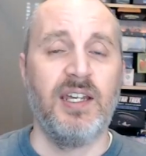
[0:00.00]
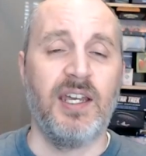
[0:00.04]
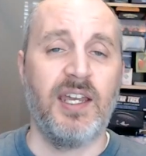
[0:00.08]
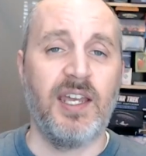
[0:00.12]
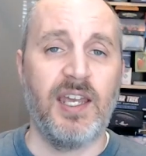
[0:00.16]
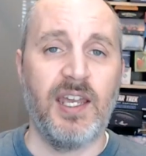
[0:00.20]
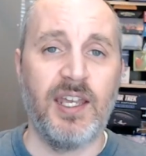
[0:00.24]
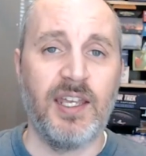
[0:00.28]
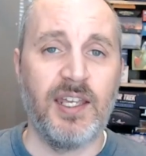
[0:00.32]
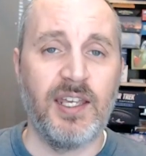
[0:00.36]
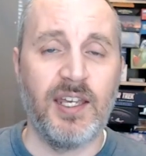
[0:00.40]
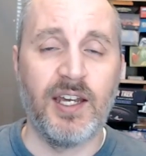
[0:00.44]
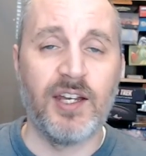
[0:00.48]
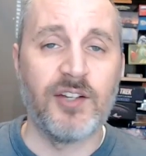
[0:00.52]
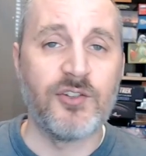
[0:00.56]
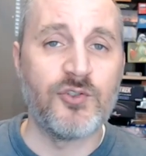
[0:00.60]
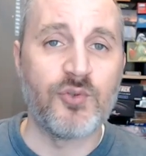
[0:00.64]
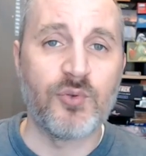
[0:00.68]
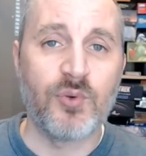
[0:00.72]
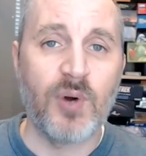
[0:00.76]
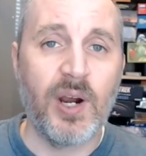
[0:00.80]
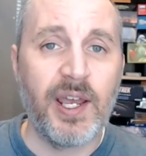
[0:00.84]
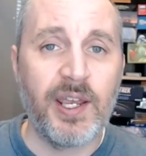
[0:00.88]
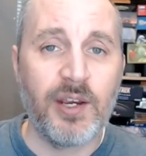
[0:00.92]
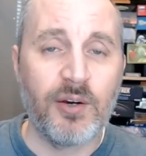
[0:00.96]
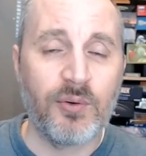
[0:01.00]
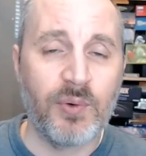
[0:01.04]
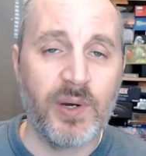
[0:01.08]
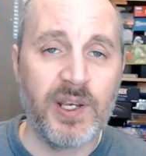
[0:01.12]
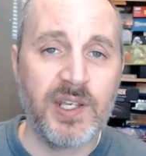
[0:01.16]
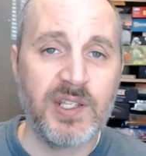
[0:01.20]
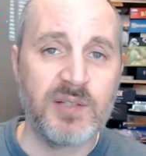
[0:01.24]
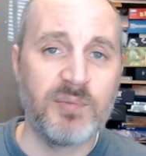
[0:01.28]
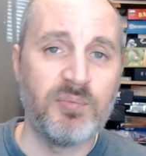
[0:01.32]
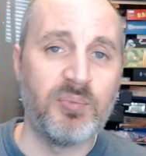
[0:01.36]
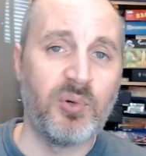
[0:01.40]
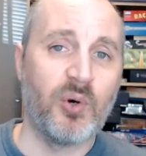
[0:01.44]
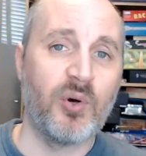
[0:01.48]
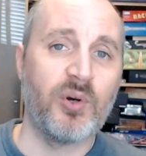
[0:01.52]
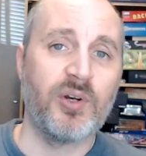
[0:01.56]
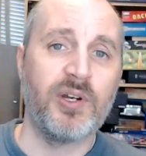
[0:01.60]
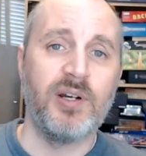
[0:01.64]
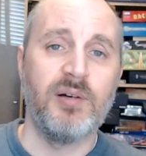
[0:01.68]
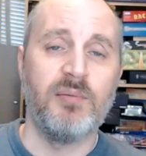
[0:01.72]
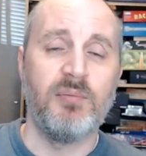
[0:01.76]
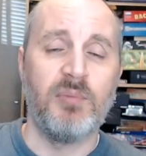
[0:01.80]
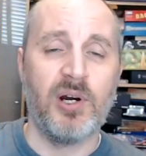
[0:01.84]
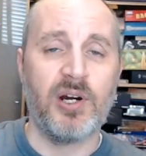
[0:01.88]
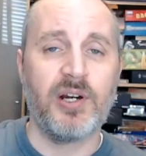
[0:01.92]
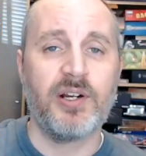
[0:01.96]
a dry erase board and
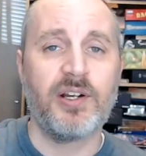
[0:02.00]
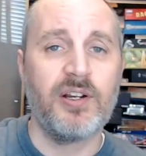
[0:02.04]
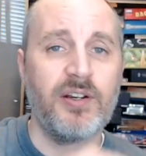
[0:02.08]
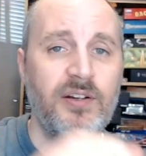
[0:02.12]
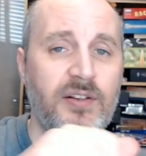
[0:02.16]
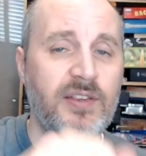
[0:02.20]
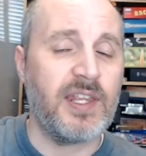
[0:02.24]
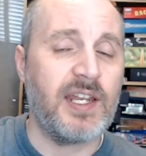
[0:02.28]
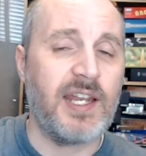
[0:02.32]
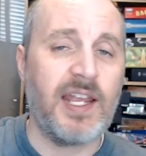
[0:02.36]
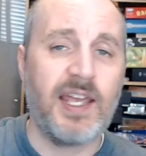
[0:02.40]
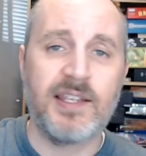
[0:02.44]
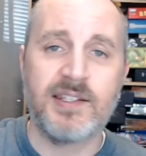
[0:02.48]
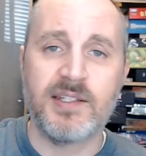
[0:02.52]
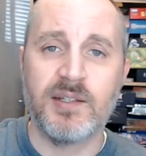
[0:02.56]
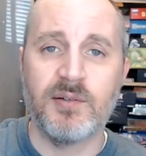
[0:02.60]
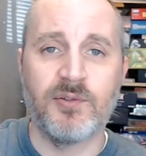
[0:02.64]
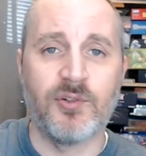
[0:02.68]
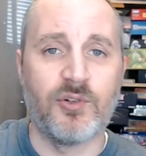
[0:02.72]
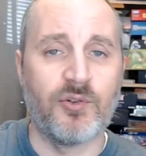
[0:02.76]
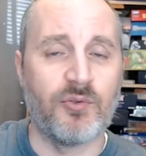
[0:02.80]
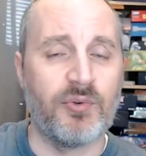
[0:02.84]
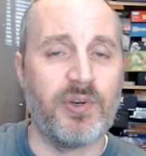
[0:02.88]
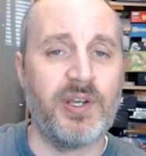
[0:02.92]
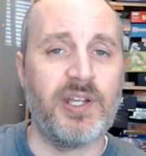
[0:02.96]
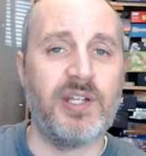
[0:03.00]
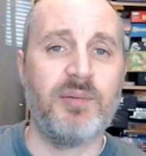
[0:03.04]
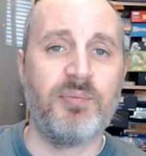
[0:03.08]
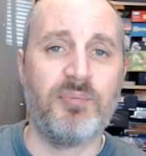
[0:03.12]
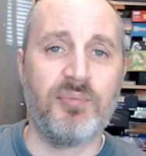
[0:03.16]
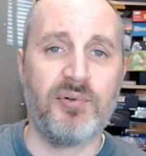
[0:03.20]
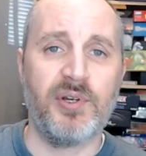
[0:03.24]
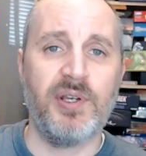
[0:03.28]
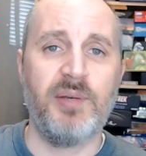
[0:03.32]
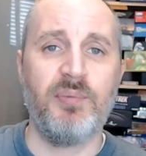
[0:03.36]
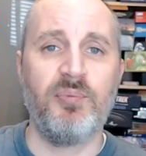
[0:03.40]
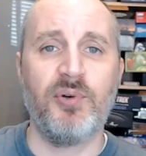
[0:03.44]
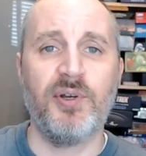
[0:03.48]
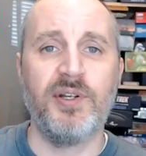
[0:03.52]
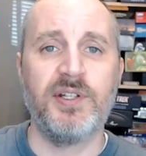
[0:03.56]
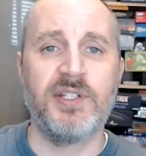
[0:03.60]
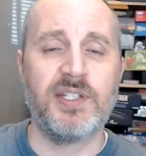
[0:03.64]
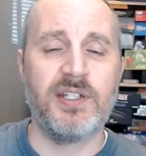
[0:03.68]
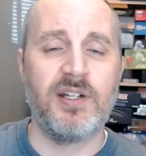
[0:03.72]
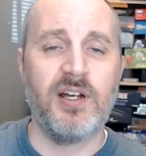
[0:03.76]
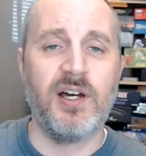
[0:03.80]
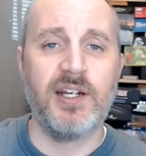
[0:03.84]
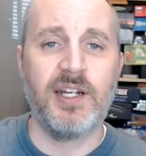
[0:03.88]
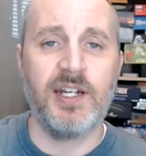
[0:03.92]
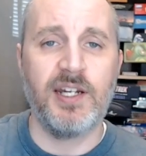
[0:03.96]
a marker that has a grid
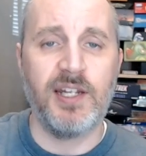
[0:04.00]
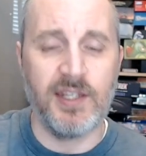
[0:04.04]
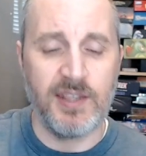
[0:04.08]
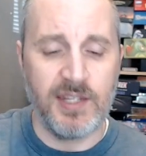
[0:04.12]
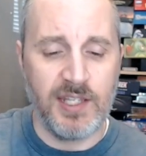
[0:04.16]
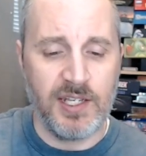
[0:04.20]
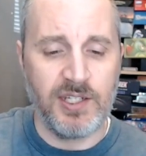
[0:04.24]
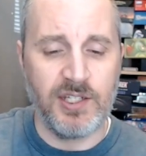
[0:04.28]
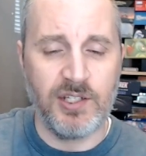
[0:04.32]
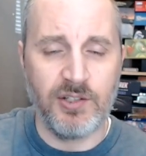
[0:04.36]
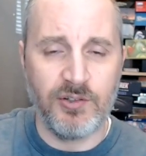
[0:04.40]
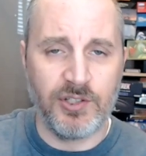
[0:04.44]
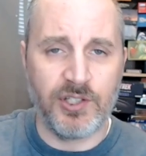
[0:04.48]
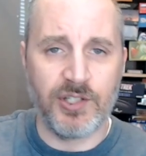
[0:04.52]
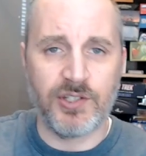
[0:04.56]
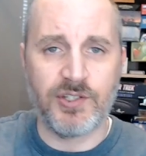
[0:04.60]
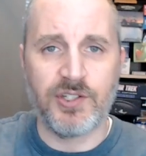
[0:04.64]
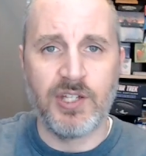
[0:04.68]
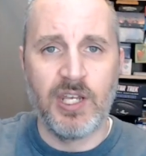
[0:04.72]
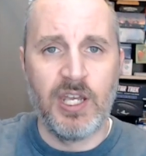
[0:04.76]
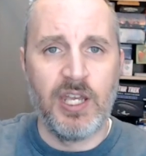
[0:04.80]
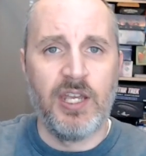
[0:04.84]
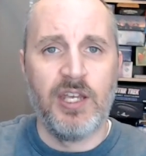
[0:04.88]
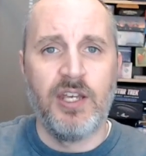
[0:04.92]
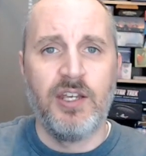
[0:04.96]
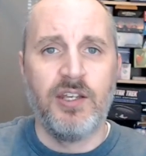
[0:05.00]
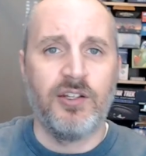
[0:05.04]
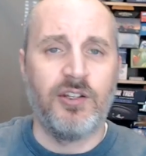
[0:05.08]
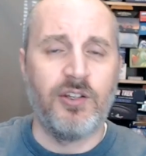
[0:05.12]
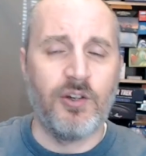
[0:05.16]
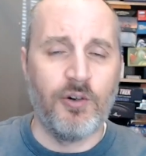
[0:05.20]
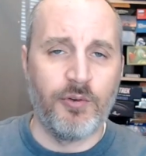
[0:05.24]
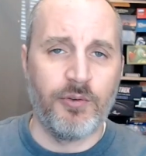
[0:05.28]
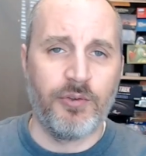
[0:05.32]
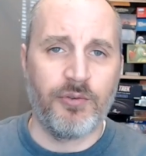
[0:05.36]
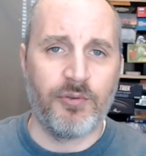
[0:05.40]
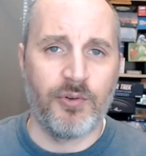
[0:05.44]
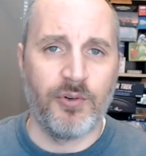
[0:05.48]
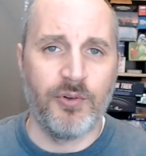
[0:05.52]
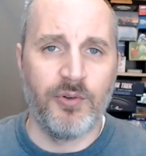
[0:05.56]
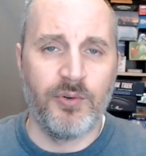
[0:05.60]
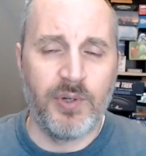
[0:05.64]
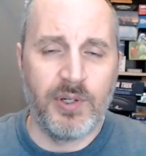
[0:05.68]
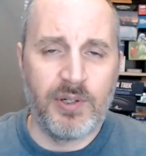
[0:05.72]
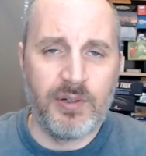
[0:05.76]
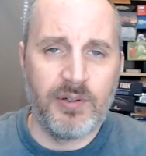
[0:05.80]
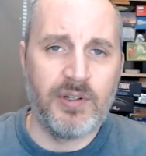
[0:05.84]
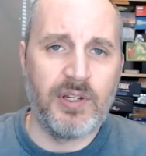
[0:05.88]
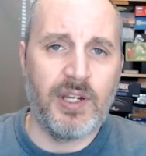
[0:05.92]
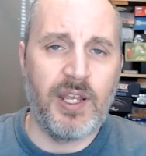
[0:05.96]
pre-printed on it, and then you just go through,
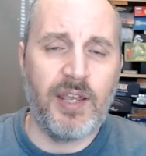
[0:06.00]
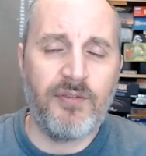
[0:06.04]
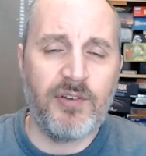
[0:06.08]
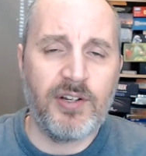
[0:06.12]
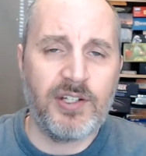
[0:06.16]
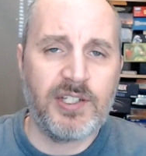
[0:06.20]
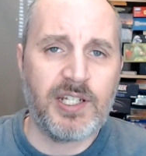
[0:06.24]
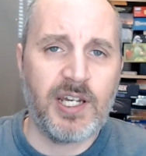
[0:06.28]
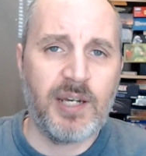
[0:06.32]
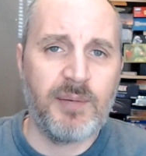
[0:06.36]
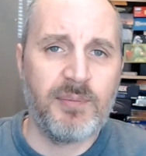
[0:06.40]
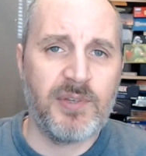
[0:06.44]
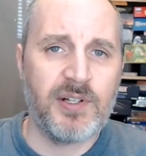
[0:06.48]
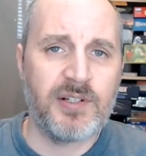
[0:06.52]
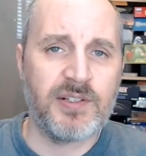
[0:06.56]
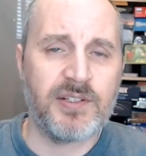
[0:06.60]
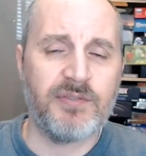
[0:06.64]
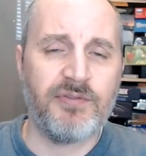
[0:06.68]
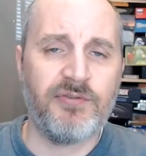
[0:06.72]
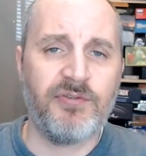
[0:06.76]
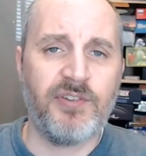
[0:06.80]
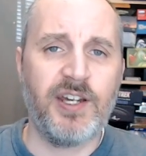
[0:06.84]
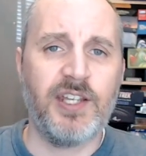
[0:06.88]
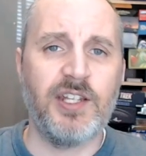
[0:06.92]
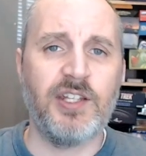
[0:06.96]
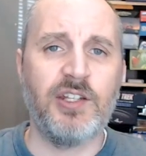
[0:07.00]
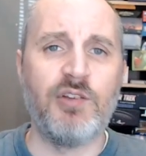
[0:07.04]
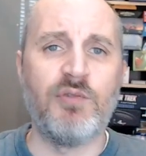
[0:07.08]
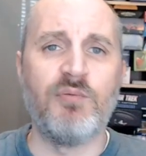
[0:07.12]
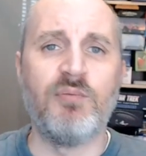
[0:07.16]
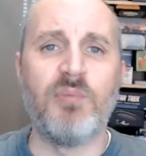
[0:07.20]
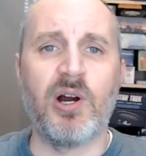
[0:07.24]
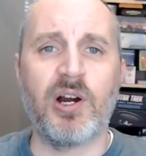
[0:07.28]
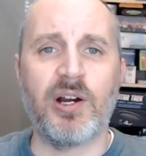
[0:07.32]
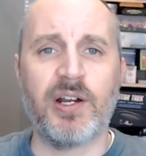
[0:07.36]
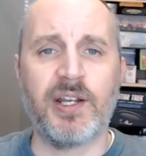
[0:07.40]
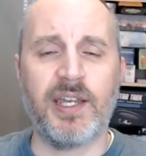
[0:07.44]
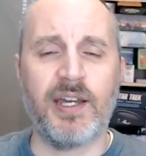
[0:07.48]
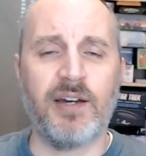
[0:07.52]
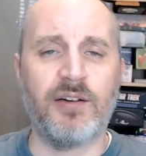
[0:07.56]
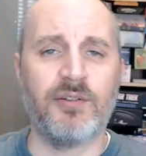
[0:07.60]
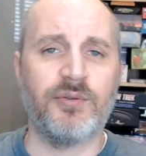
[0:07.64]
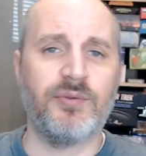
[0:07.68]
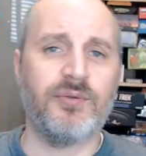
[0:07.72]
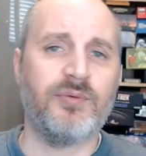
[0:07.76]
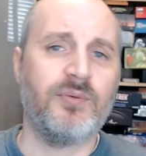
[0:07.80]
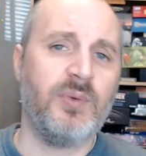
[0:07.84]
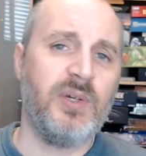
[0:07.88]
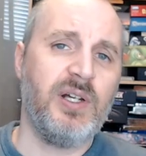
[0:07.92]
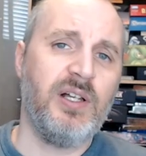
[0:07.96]
and every time there's a fight you mark out,
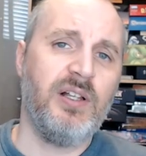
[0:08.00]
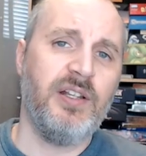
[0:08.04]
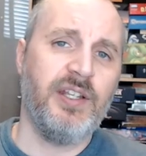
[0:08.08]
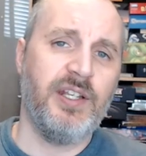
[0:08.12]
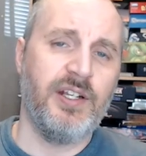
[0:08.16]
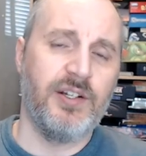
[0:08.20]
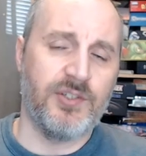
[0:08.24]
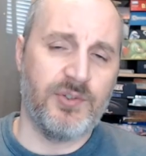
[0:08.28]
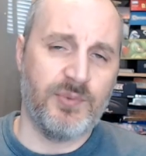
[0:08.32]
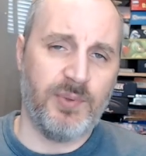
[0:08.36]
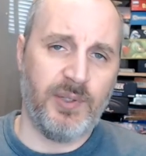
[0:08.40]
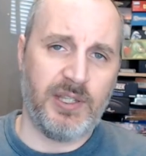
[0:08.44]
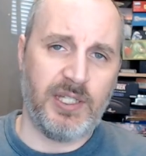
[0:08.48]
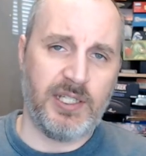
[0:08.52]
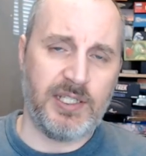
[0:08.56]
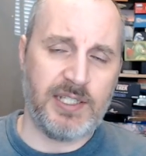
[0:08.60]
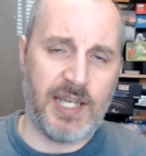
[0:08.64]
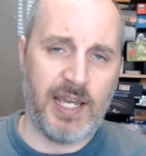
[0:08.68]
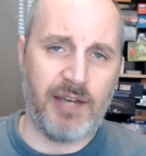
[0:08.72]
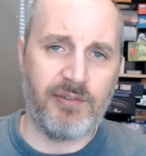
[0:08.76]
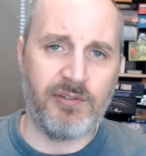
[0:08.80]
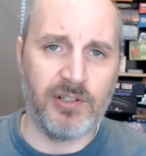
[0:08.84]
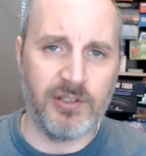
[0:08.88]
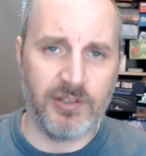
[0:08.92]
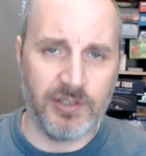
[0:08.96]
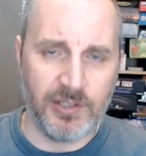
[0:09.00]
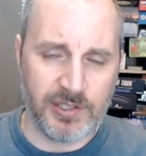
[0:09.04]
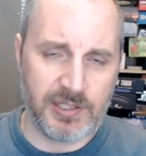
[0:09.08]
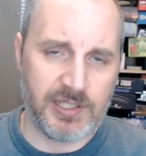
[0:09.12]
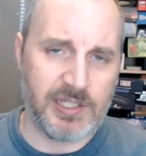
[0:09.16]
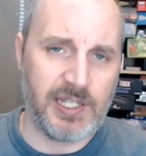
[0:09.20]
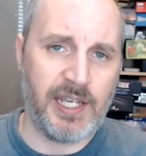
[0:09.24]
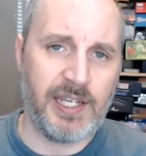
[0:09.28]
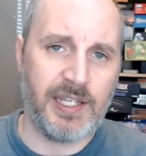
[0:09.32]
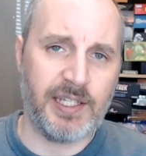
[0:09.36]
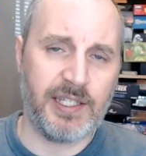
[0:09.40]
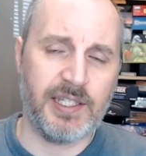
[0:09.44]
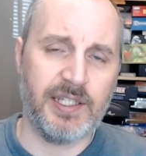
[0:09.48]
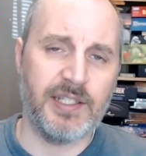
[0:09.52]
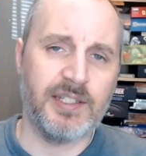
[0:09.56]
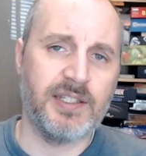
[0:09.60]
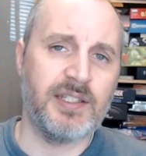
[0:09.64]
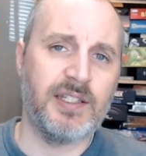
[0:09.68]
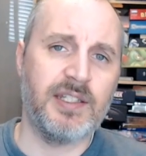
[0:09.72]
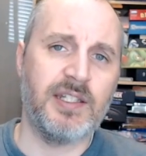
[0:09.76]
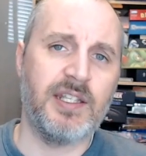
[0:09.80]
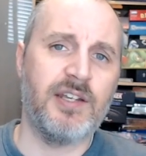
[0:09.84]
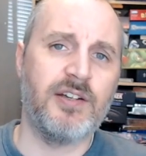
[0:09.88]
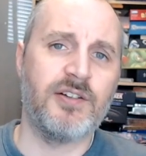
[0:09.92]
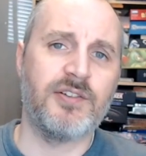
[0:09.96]
well, here's what the tavern looks like,
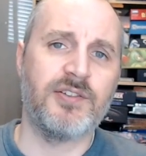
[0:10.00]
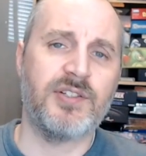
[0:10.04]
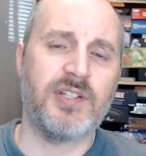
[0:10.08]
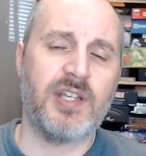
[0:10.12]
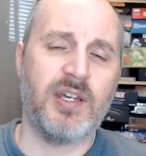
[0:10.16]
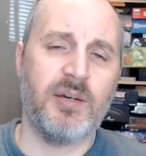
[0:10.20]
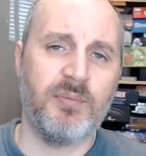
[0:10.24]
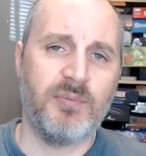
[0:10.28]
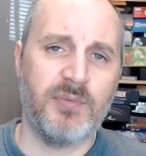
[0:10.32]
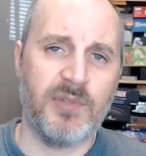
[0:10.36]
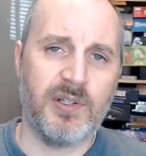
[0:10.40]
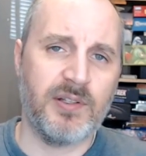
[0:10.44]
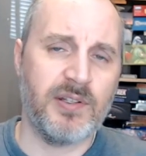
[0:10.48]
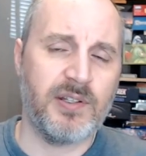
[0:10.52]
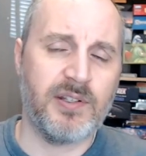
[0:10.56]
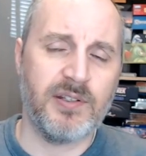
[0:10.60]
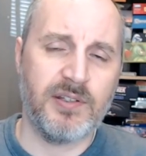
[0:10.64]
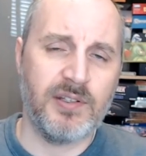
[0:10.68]
and here's some,